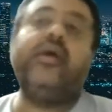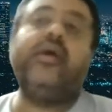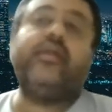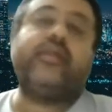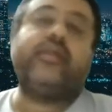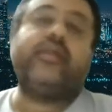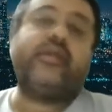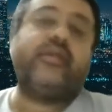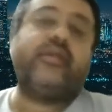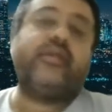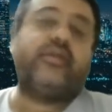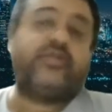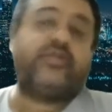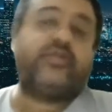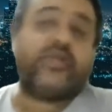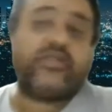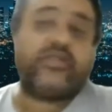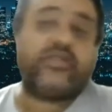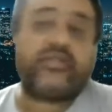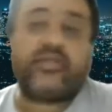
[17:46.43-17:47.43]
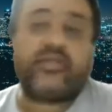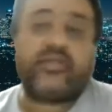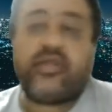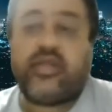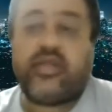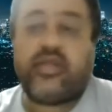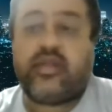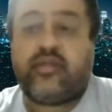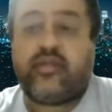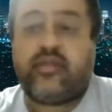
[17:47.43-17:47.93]
then just
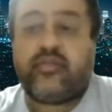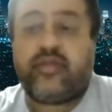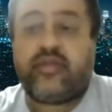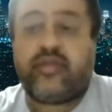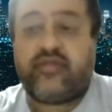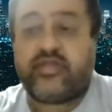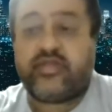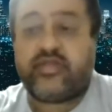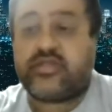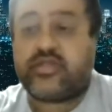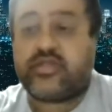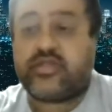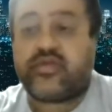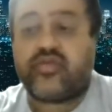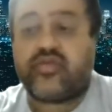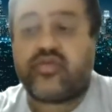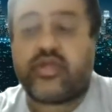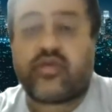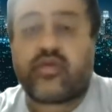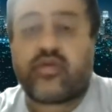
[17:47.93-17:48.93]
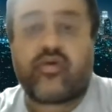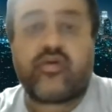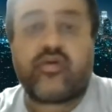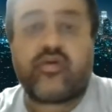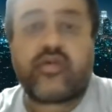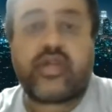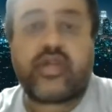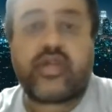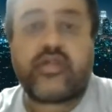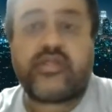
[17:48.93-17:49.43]
if it's a 2-year
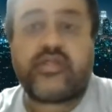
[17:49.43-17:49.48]
contract,